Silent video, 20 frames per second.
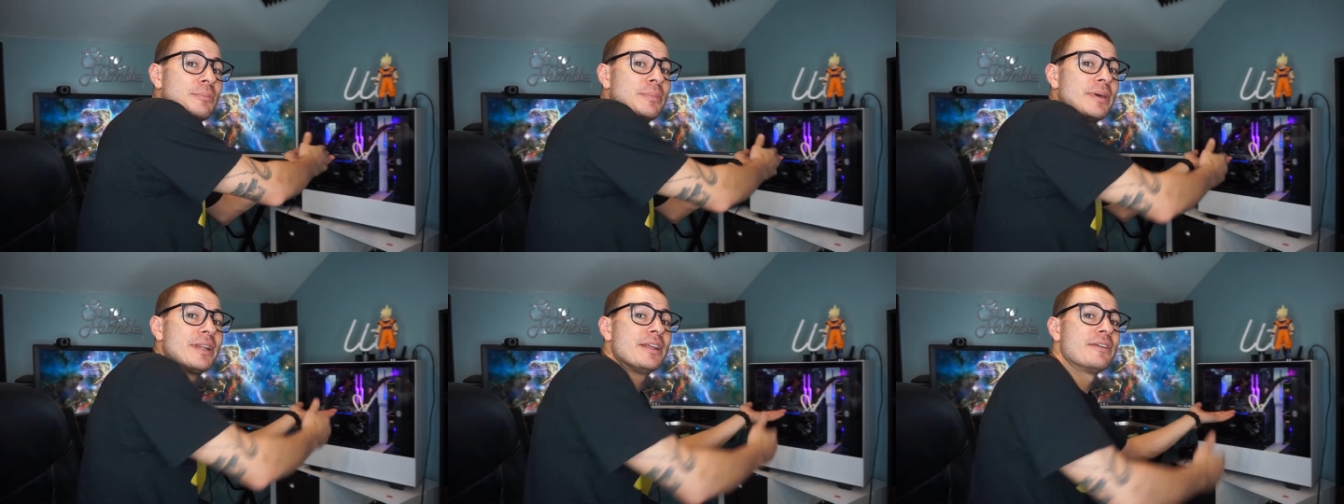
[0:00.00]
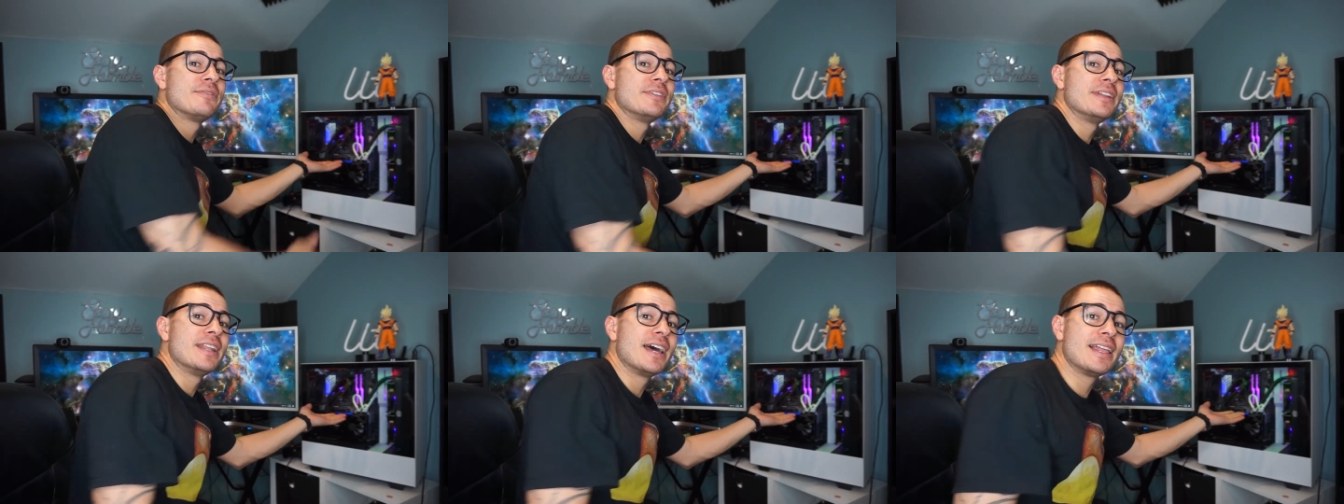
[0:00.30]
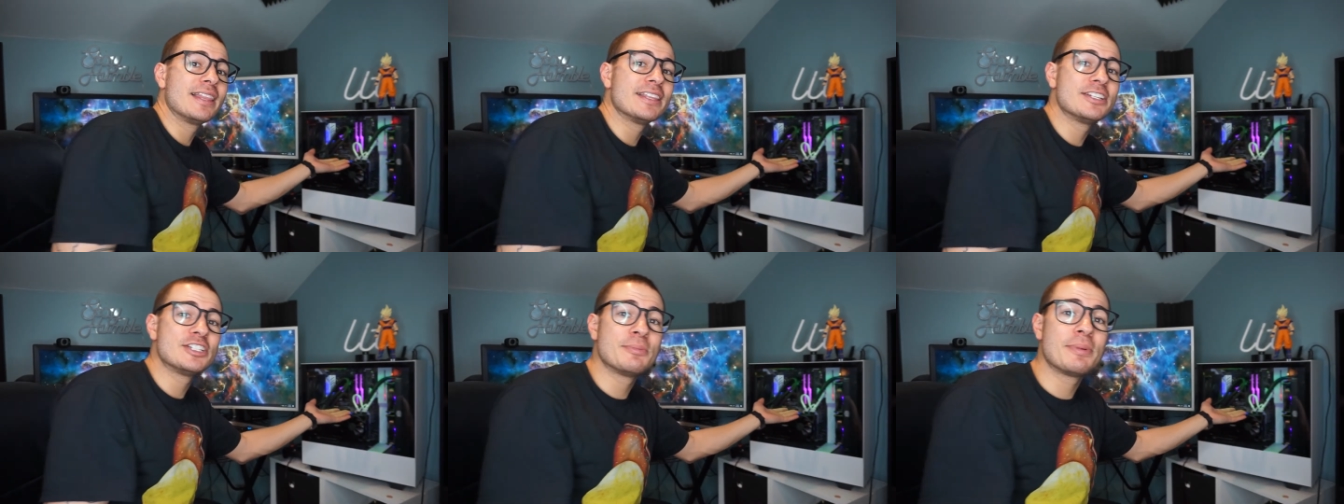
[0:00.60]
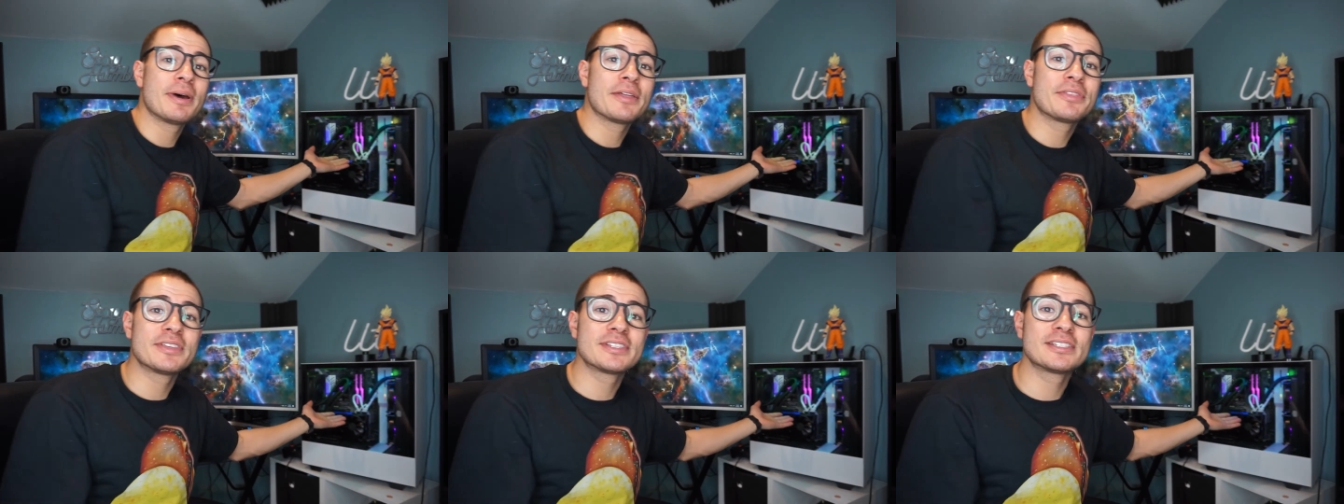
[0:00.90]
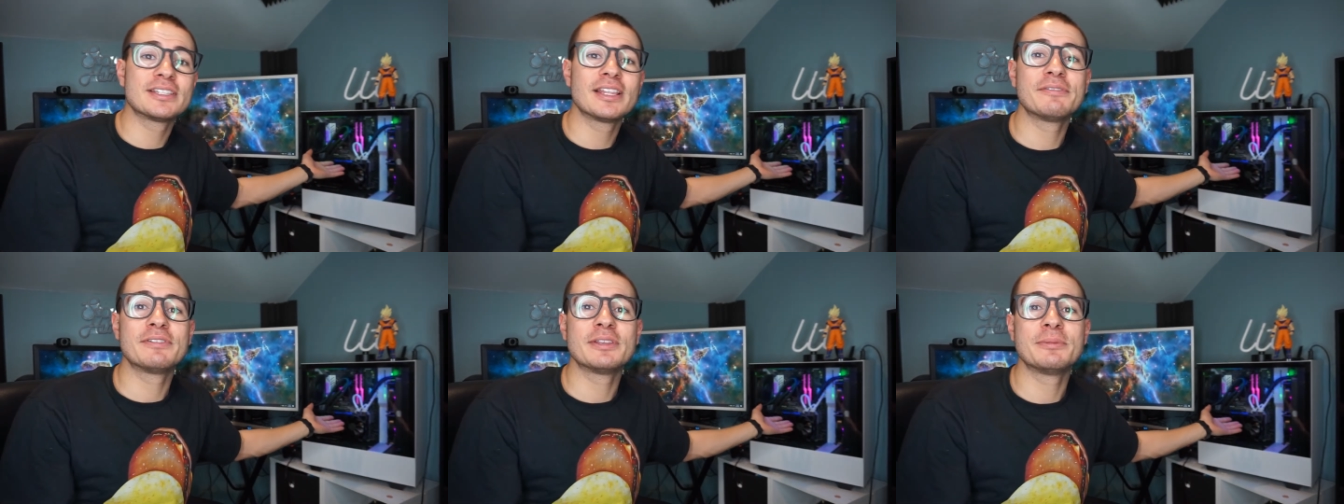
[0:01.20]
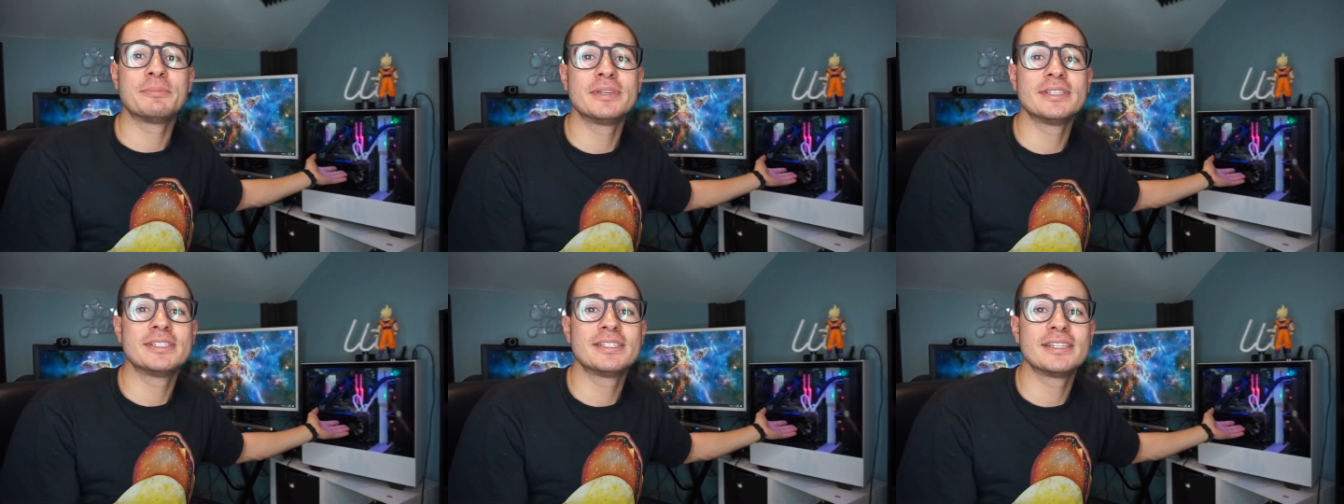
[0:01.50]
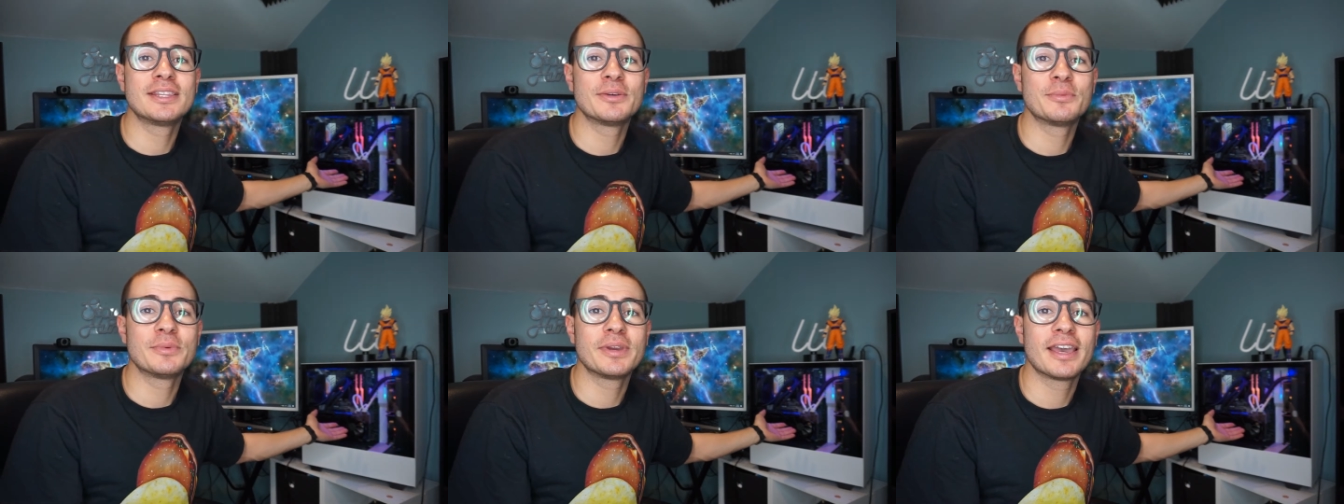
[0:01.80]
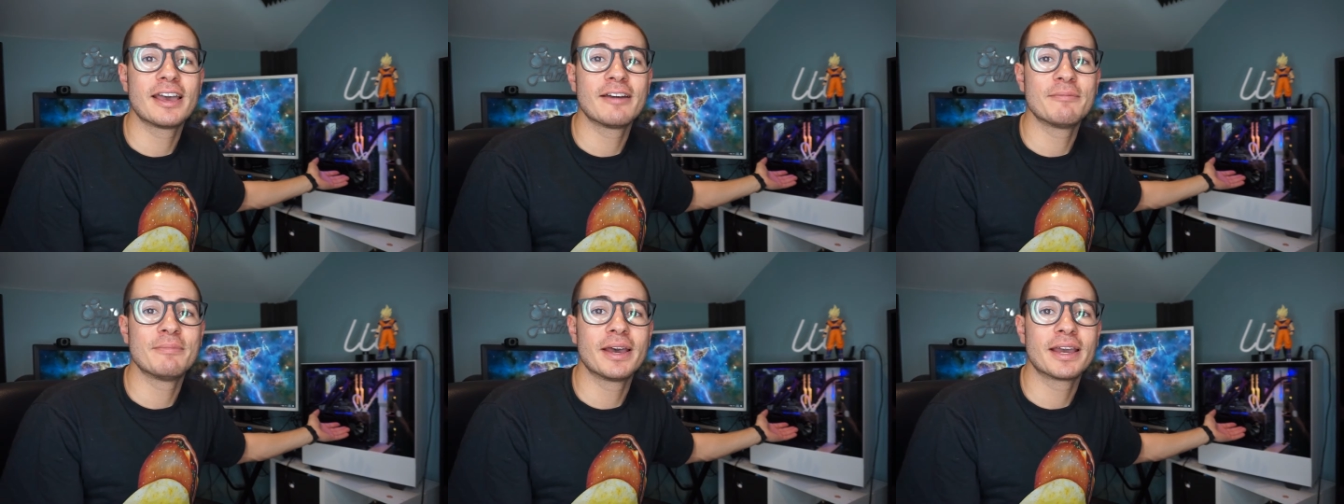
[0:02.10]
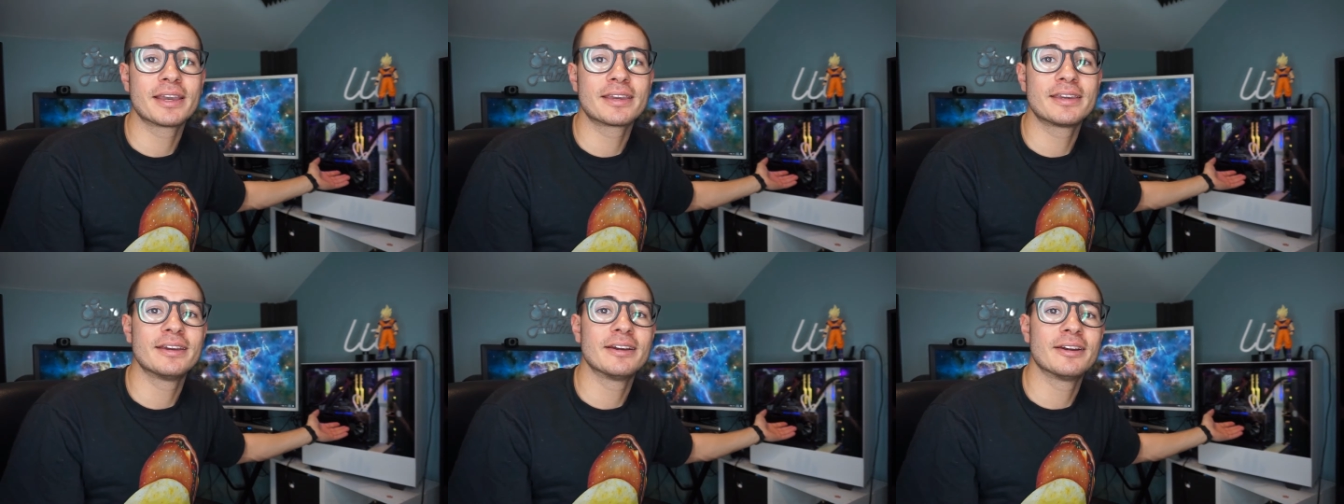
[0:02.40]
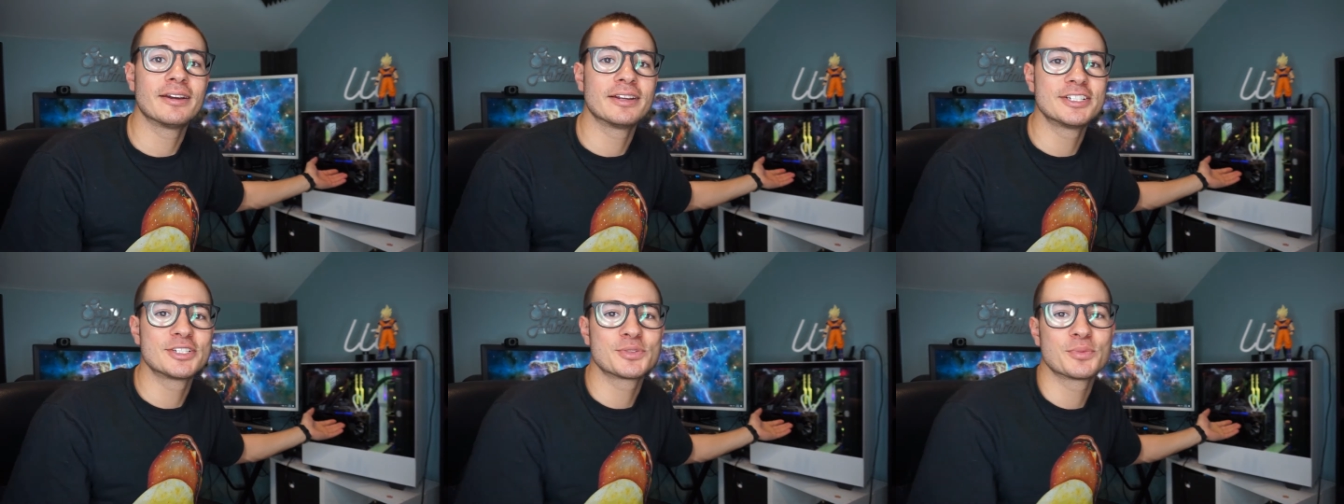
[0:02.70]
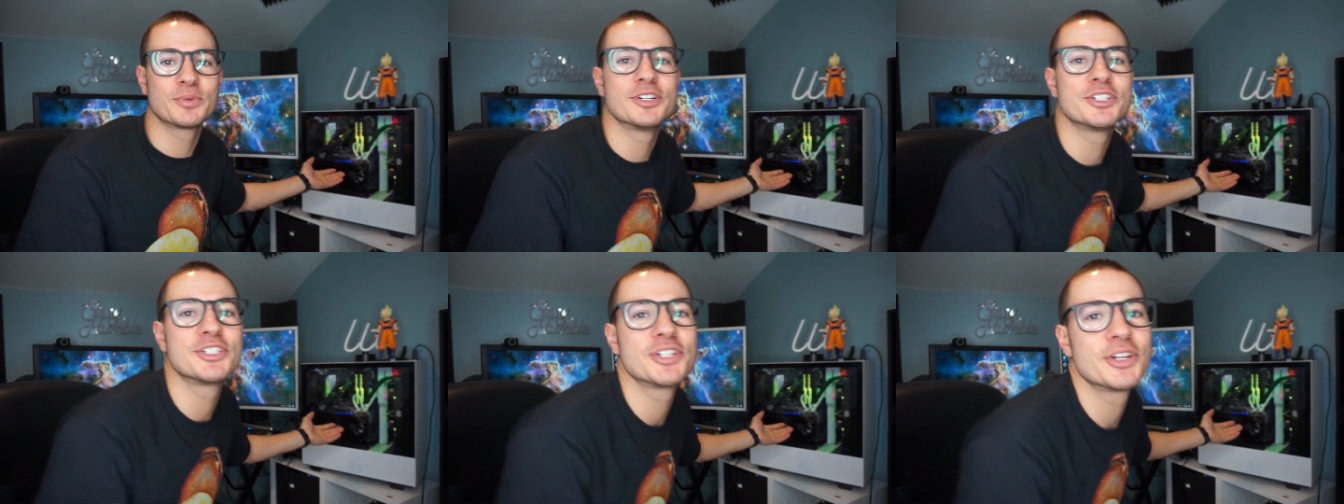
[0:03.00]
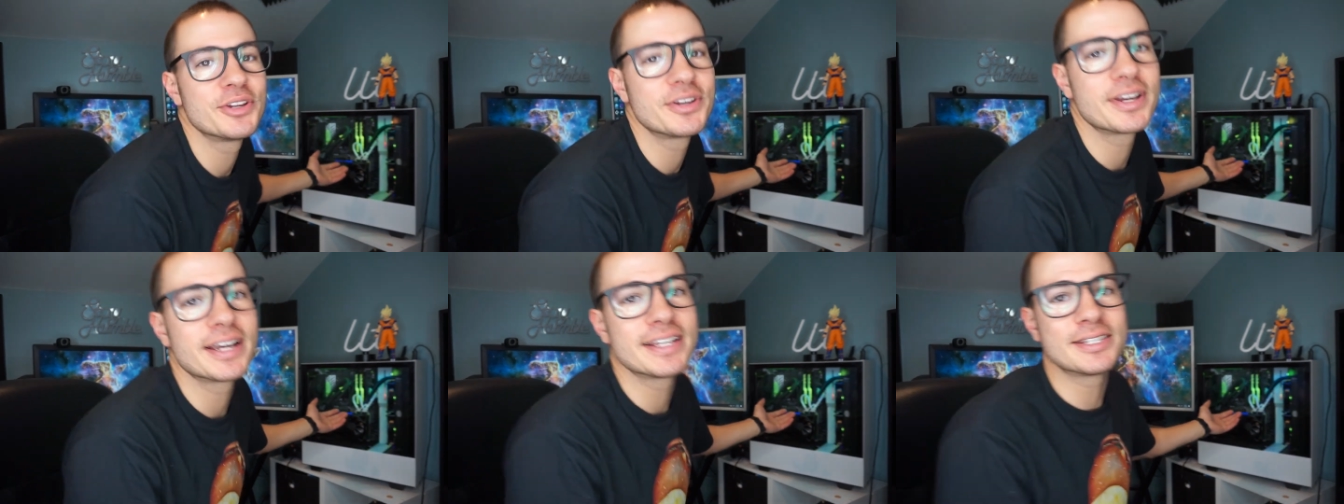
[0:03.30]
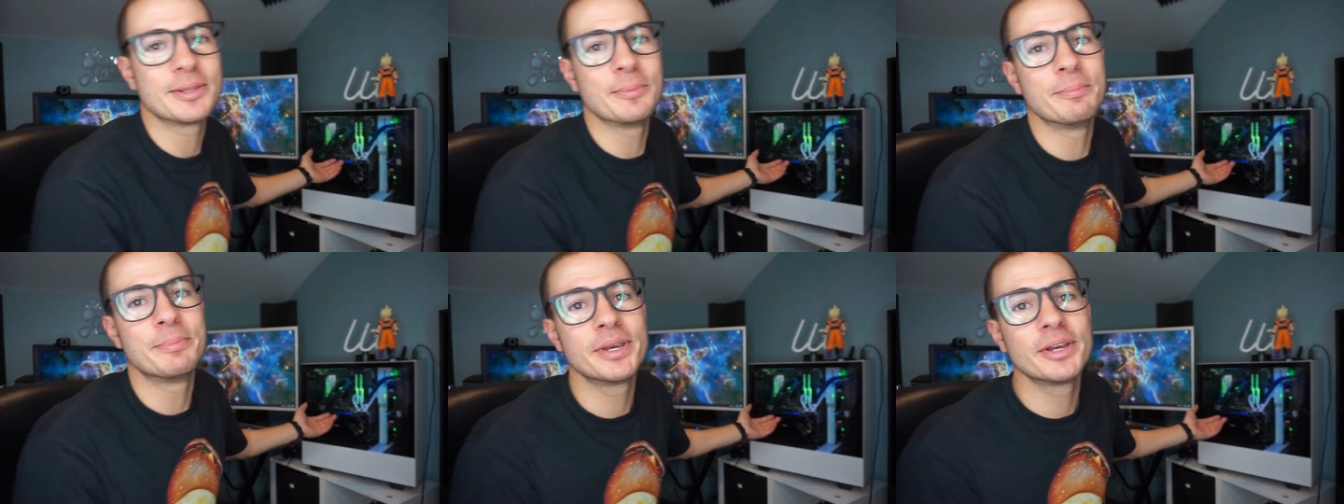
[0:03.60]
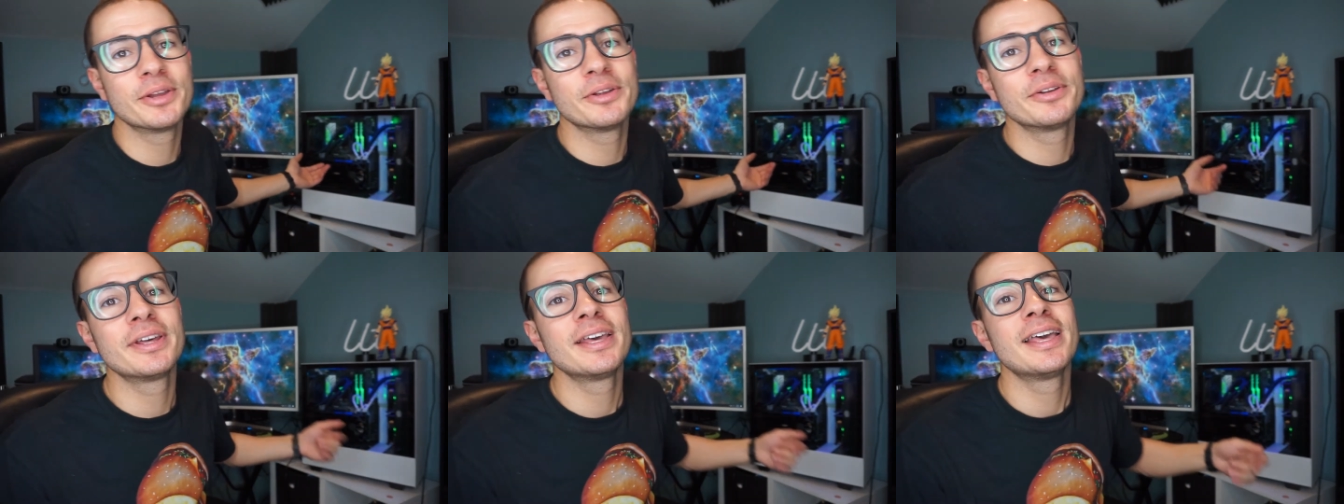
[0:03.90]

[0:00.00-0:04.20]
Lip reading: bit of knowledge about this lovely PC that we have back here. I just want to show you guys the build